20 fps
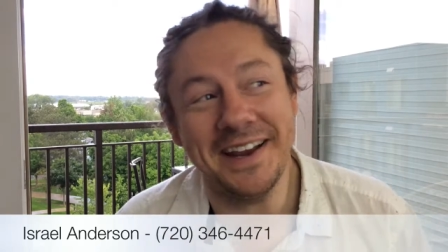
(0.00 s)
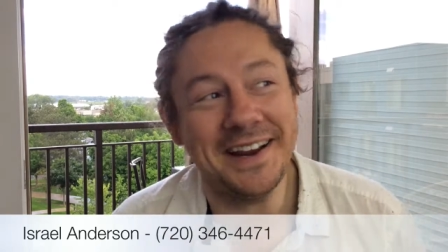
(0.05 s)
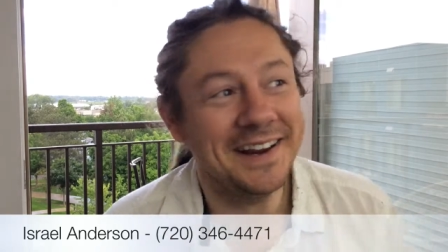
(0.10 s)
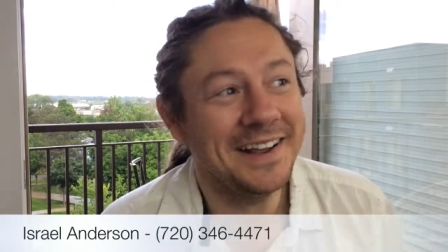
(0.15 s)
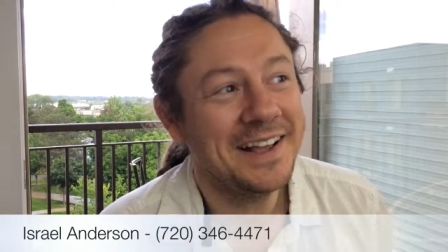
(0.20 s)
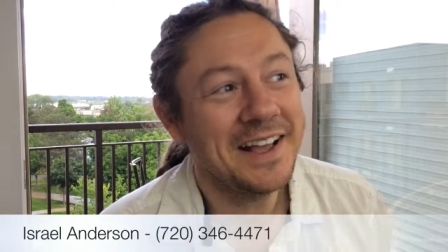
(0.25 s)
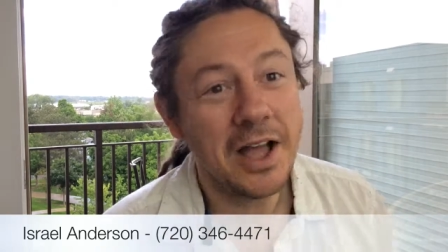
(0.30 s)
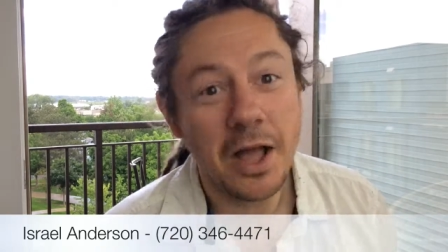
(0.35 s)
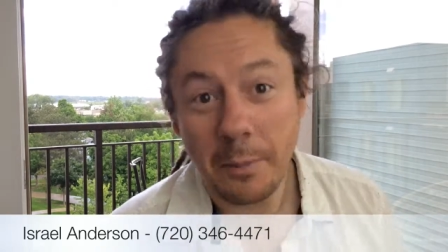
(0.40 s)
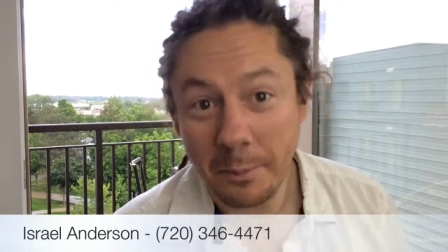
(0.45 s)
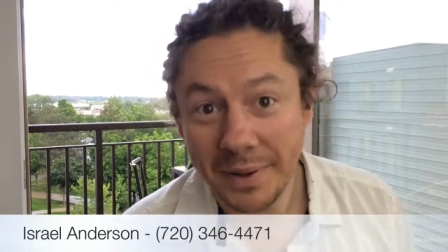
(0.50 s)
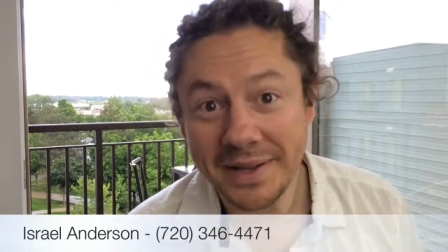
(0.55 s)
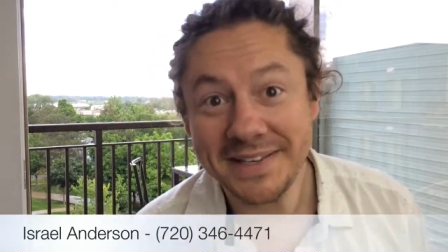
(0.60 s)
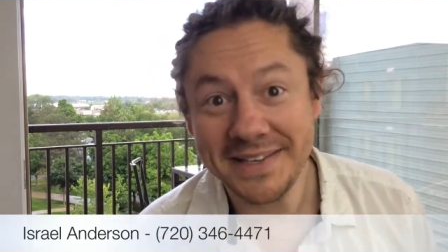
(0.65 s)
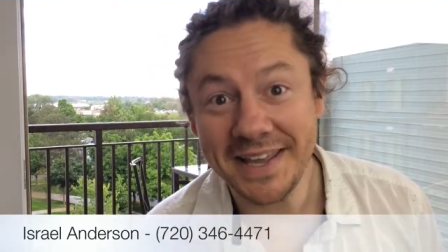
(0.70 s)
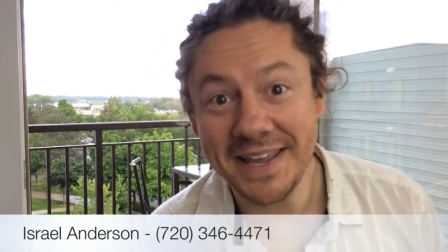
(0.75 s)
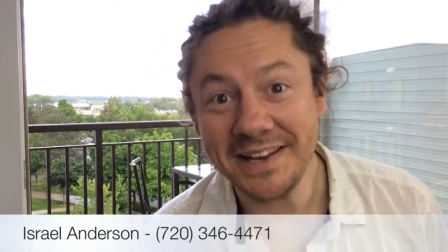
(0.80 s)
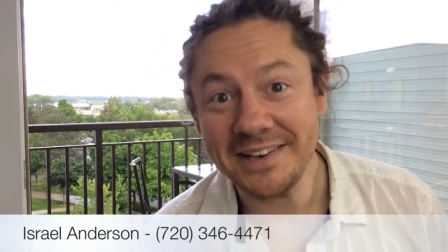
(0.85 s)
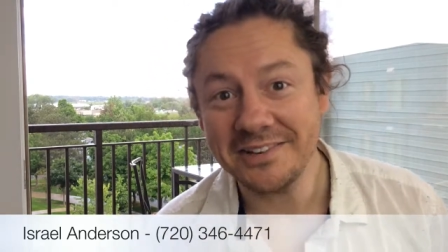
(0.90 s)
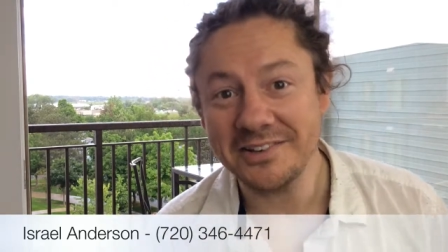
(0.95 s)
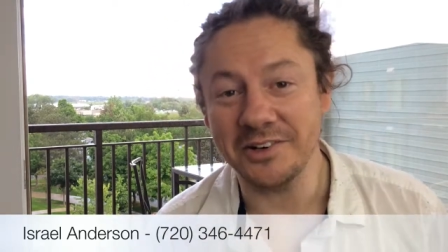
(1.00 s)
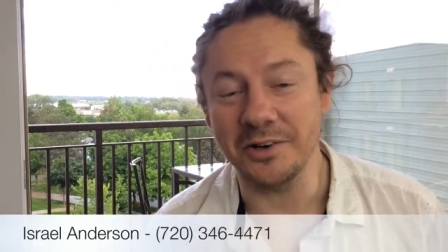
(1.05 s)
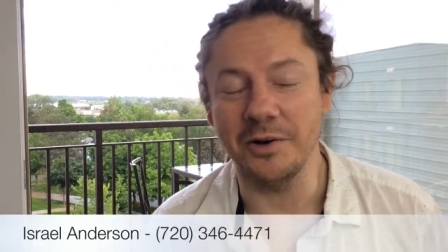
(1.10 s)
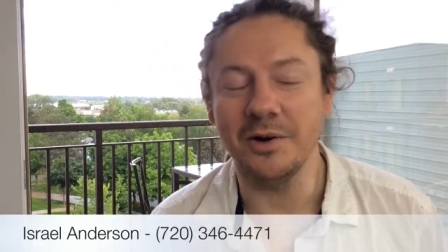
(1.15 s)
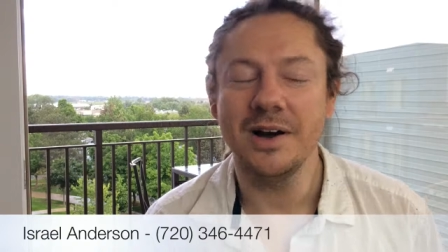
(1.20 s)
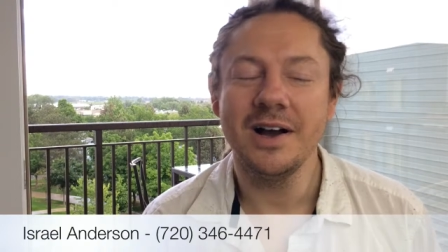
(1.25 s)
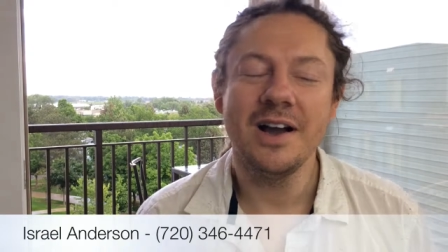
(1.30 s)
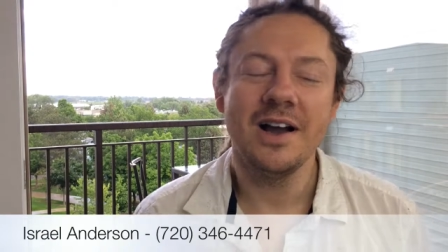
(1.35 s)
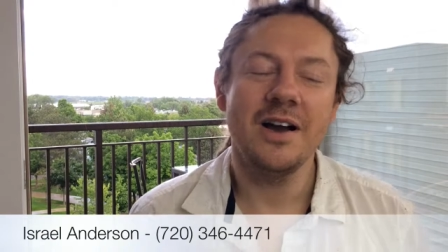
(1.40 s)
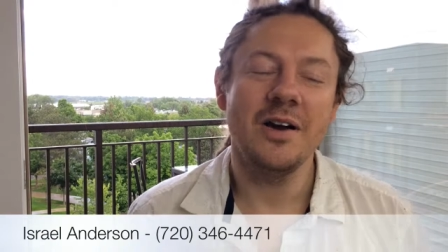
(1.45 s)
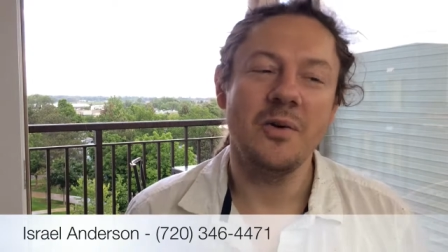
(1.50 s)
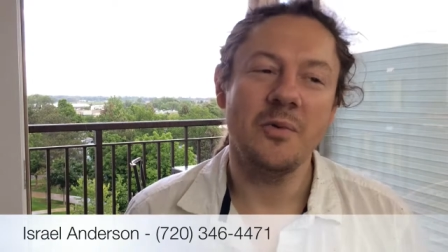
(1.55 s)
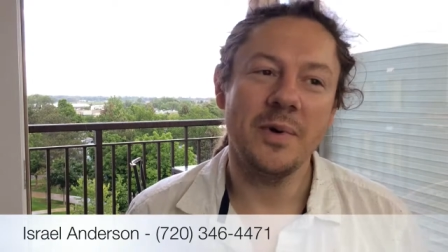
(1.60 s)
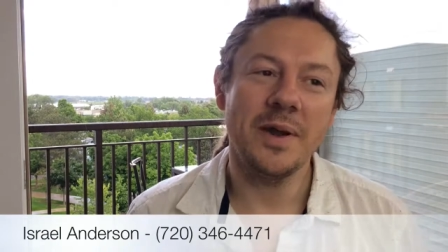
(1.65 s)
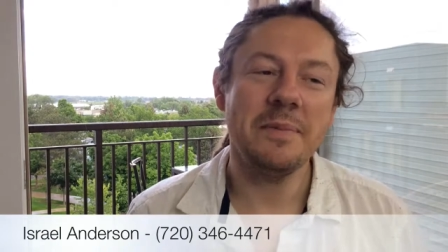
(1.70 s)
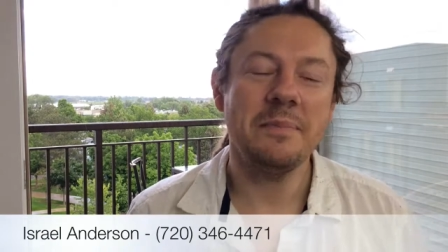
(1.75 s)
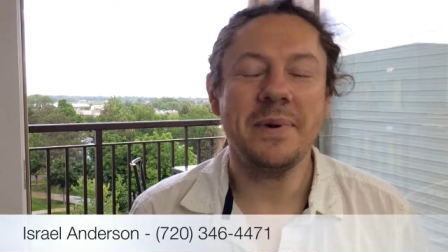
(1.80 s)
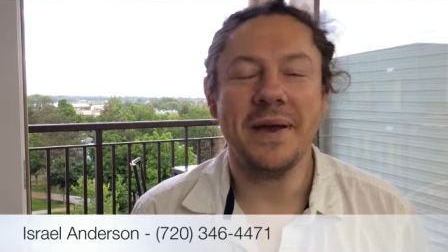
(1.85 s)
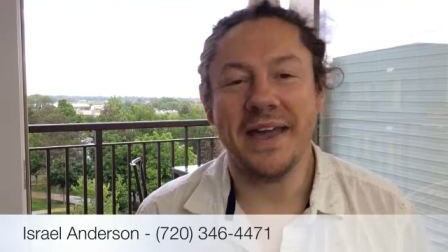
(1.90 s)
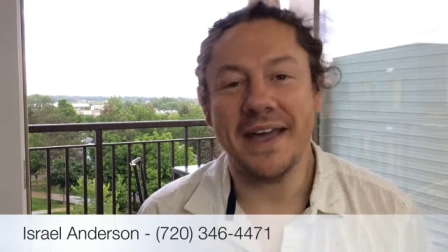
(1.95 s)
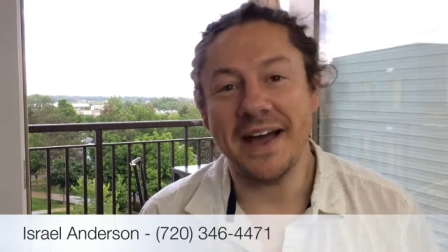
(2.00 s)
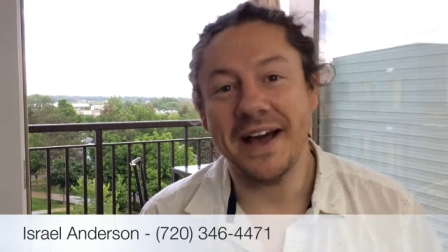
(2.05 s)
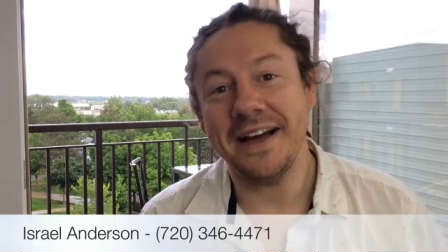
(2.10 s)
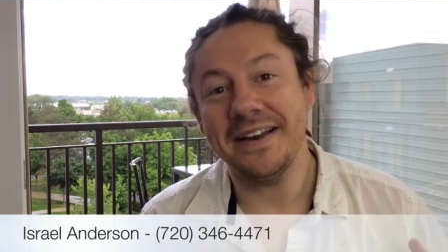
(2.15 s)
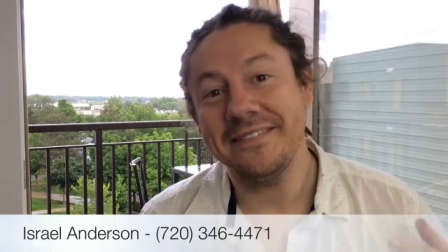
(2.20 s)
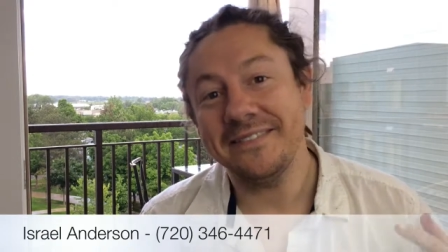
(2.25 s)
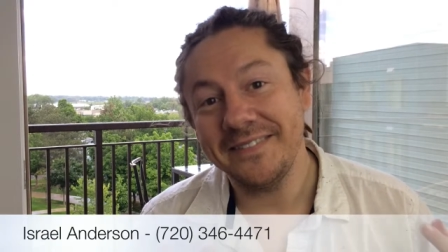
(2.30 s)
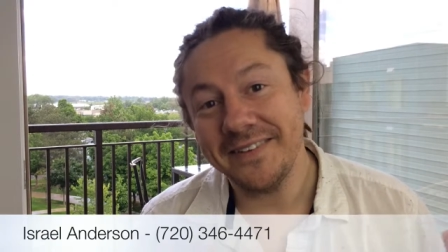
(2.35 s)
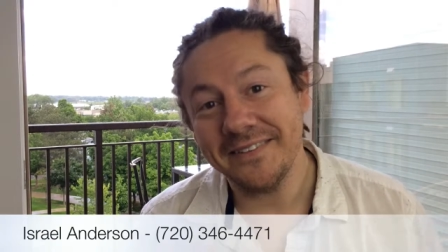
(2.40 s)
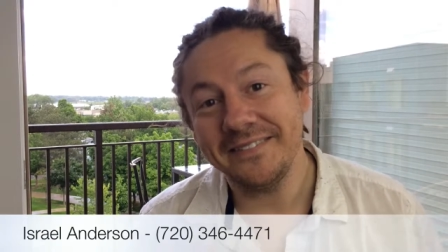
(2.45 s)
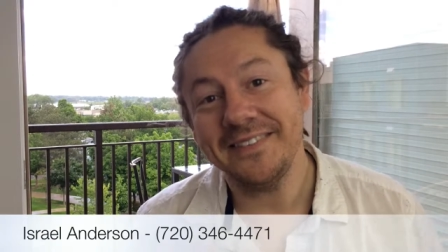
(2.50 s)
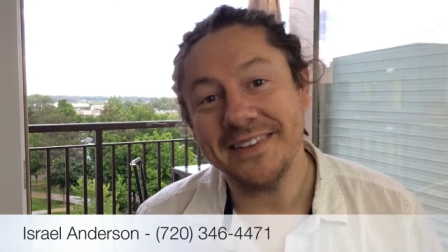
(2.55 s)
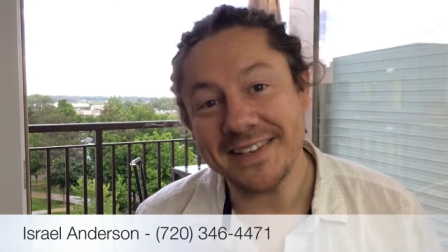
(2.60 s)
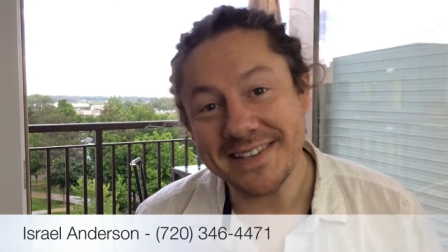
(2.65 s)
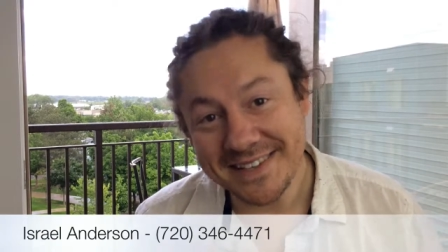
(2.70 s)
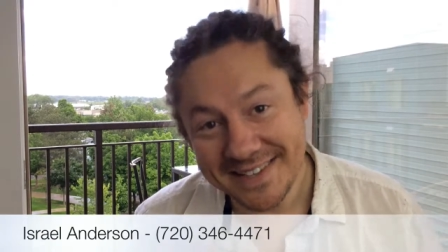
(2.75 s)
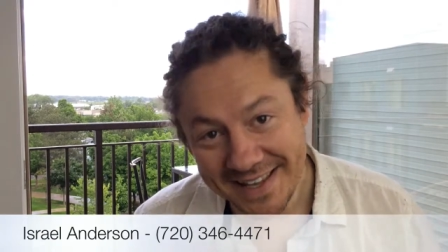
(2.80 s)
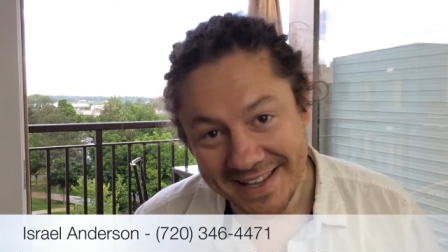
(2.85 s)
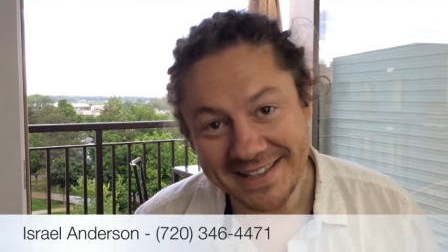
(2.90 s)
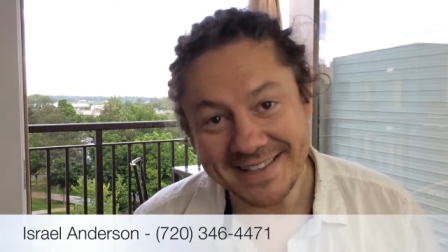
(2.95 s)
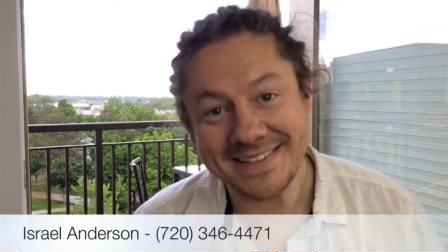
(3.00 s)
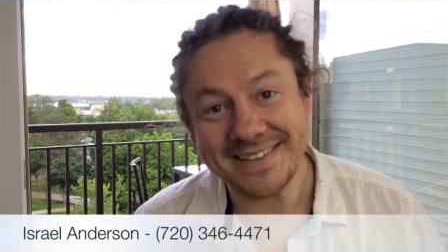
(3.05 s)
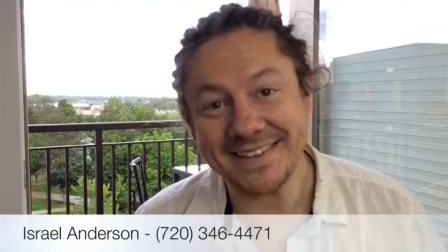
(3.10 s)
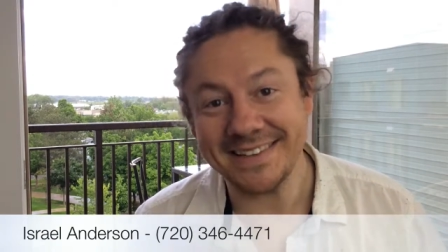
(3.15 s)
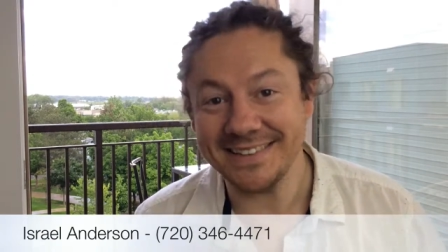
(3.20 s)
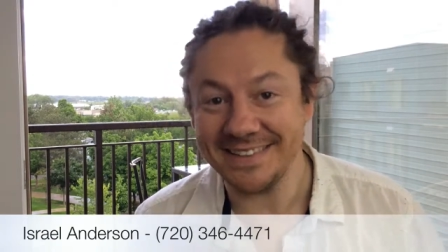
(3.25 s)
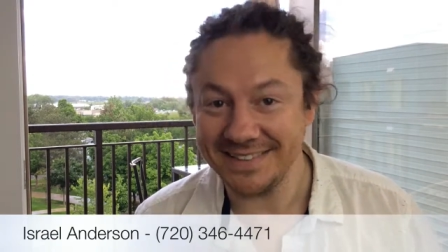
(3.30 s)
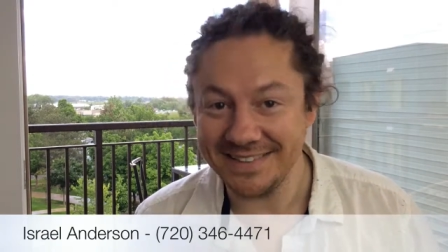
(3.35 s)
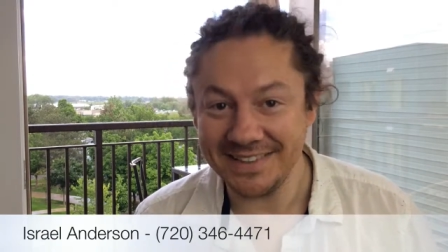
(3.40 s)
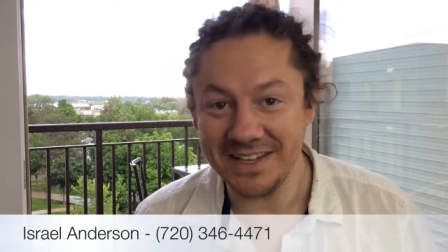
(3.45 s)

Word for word: there. potential. We pay out 50 cents on the